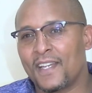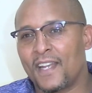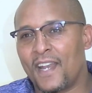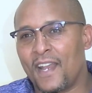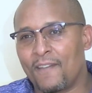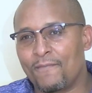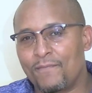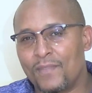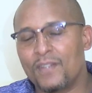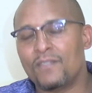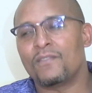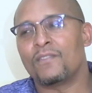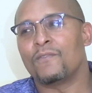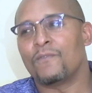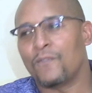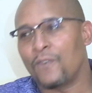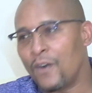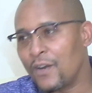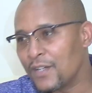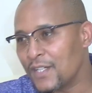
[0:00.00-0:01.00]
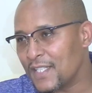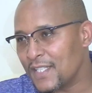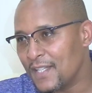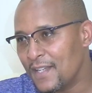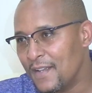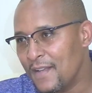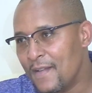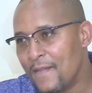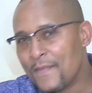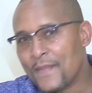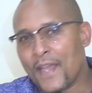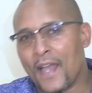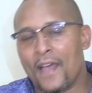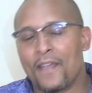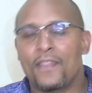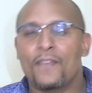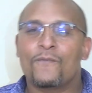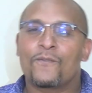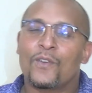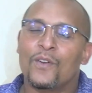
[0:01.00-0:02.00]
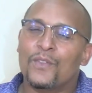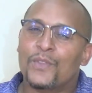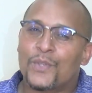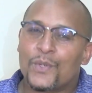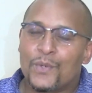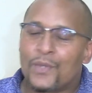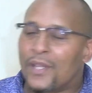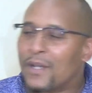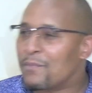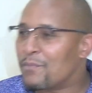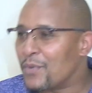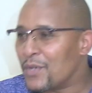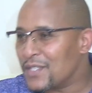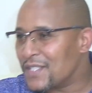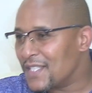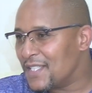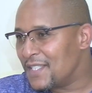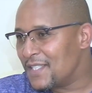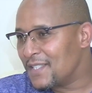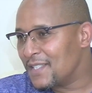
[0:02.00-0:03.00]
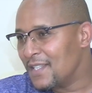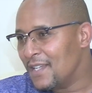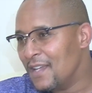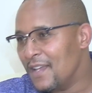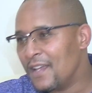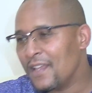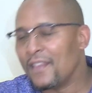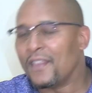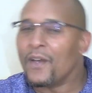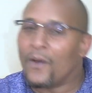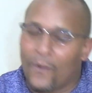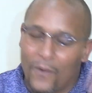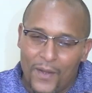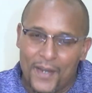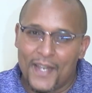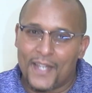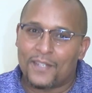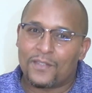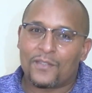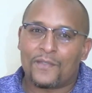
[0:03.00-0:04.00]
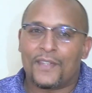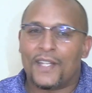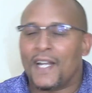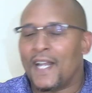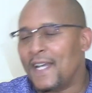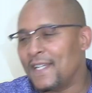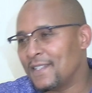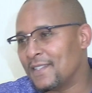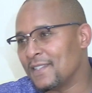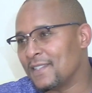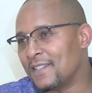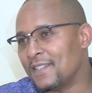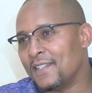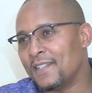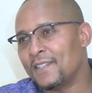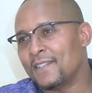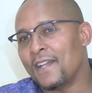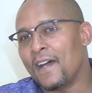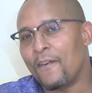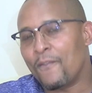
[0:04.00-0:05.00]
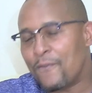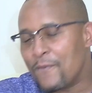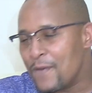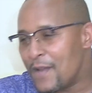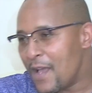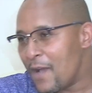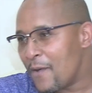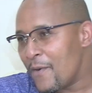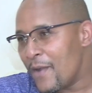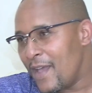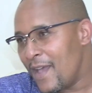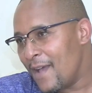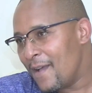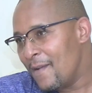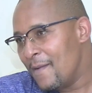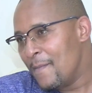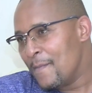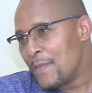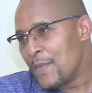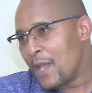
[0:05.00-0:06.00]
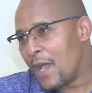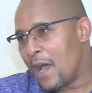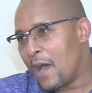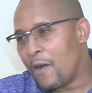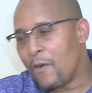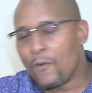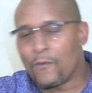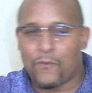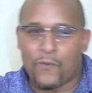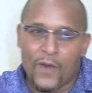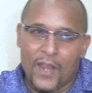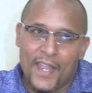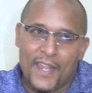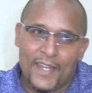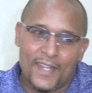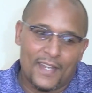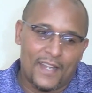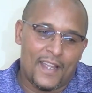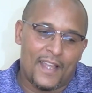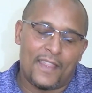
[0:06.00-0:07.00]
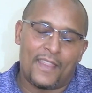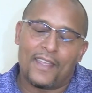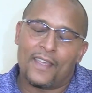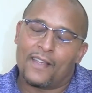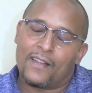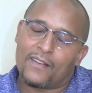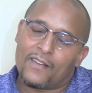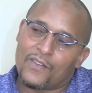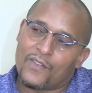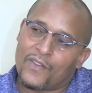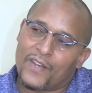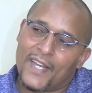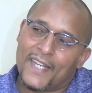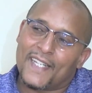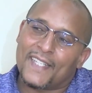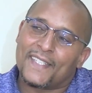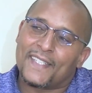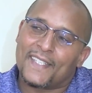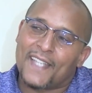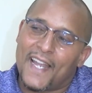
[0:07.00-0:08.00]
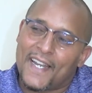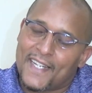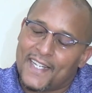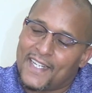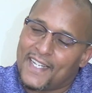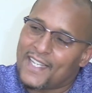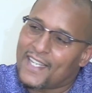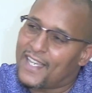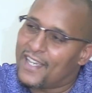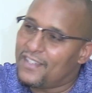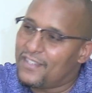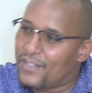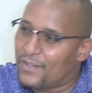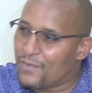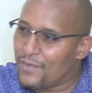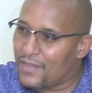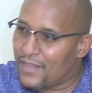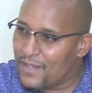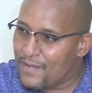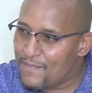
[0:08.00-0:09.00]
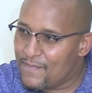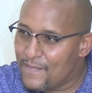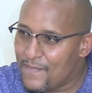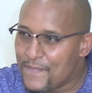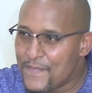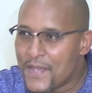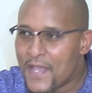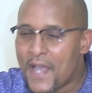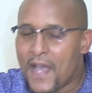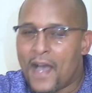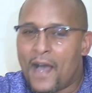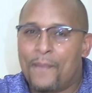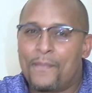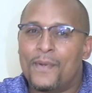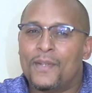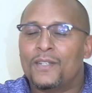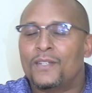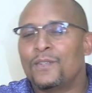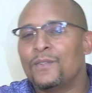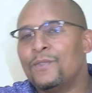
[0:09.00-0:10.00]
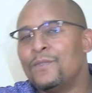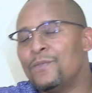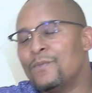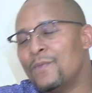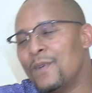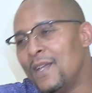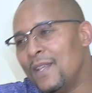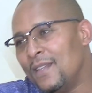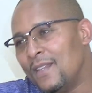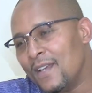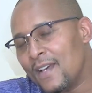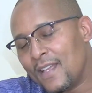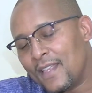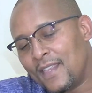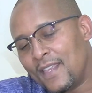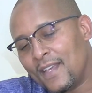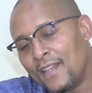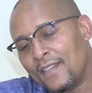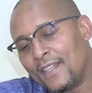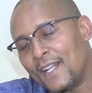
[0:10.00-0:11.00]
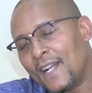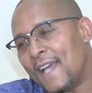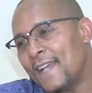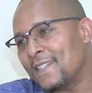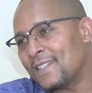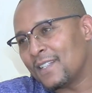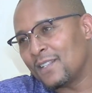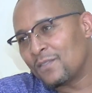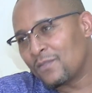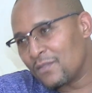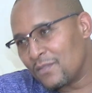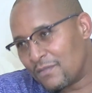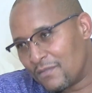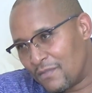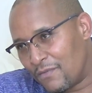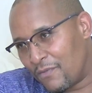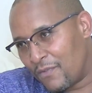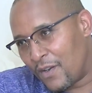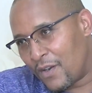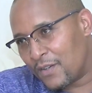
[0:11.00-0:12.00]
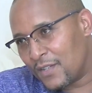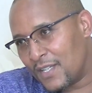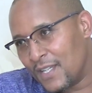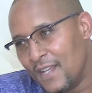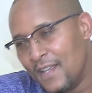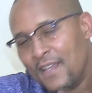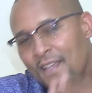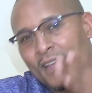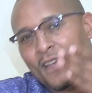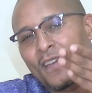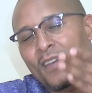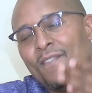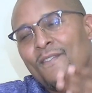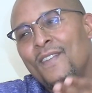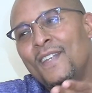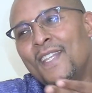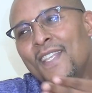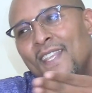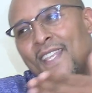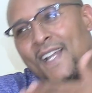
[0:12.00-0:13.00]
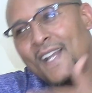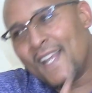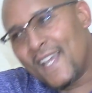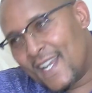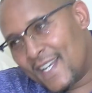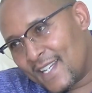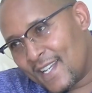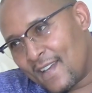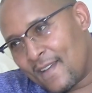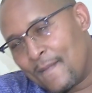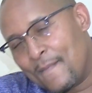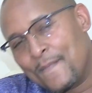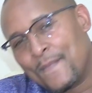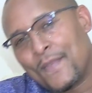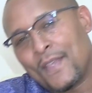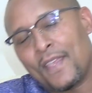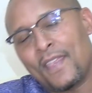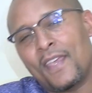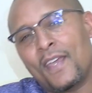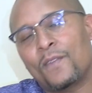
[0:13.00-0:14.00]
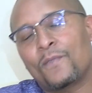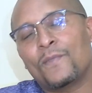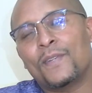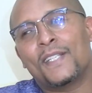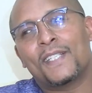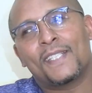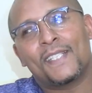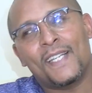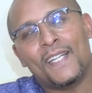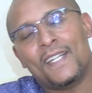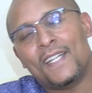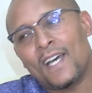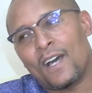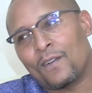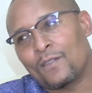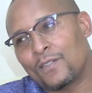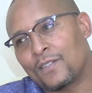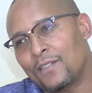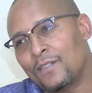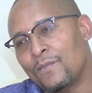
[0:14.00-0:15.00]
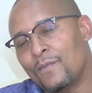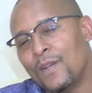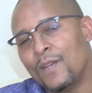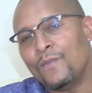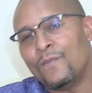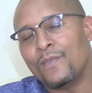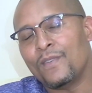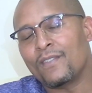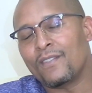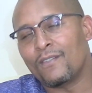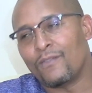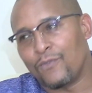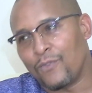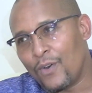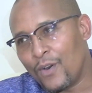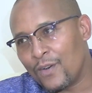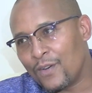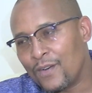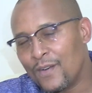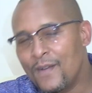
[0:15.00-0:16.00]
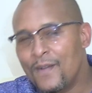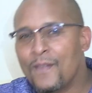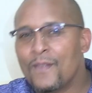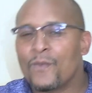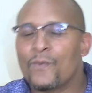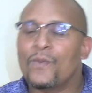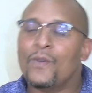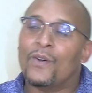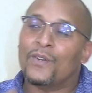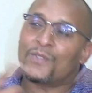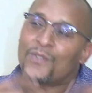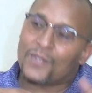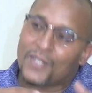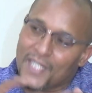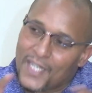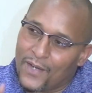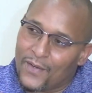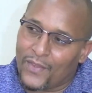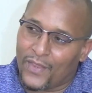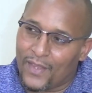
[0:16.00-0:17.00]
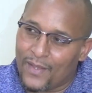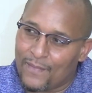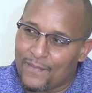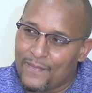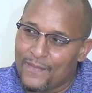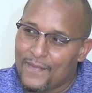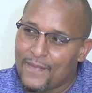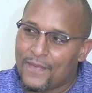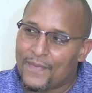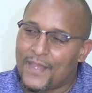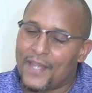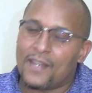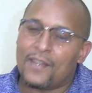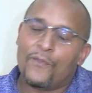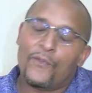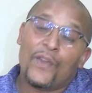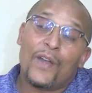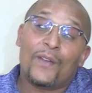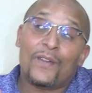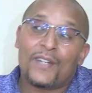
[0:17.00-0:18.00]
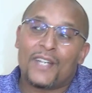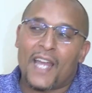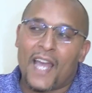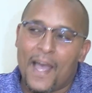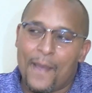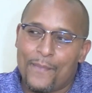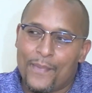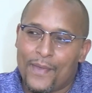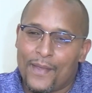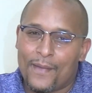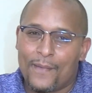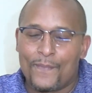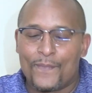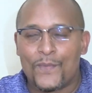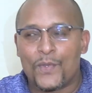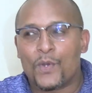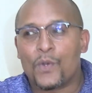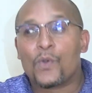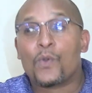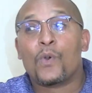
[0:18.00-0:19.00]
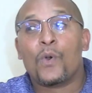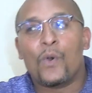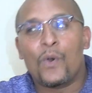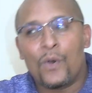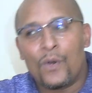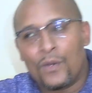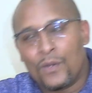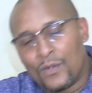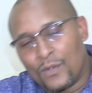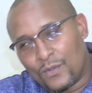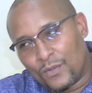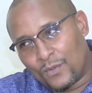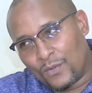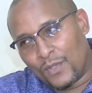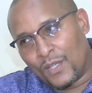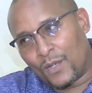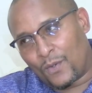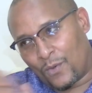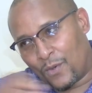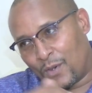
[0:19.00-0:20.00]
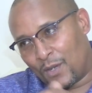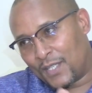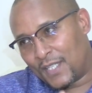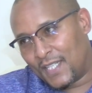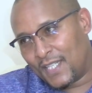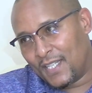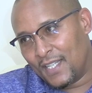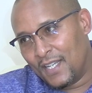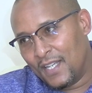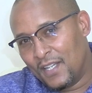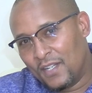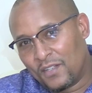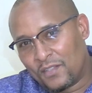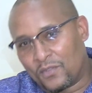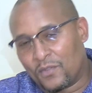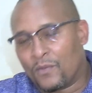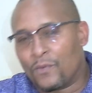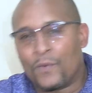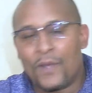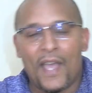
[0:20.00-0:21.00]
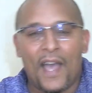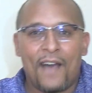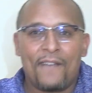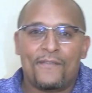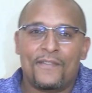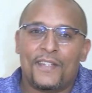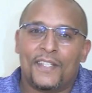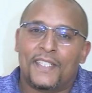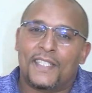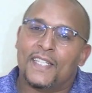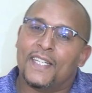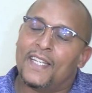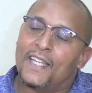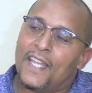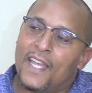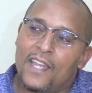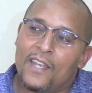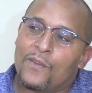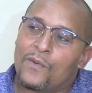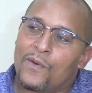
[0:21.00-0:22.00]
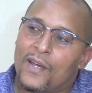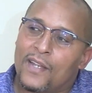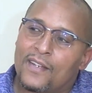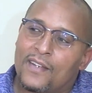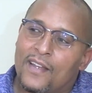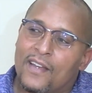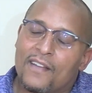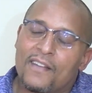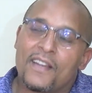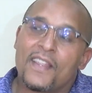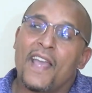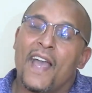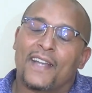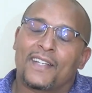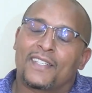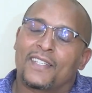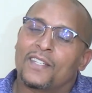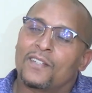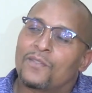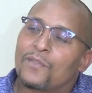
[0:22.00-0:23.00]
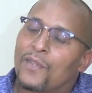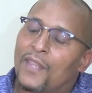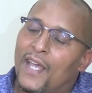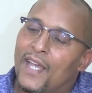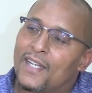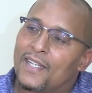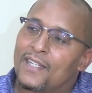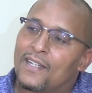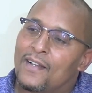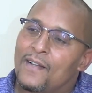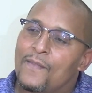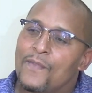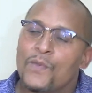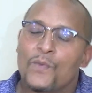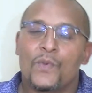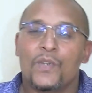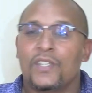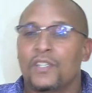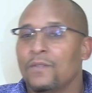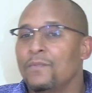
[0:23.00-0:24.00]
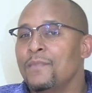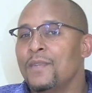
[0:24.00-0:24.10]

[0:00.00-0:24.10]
that have been revoked, they've gone through that process. The owners of the licenses are fully aware of when the regulator started engaging with them, up until when the license was revoked. Even in the letter that we send out when we revoke, we also tell them that if you're not happy, go to the court. So we haven't seen anyone reacting to that, which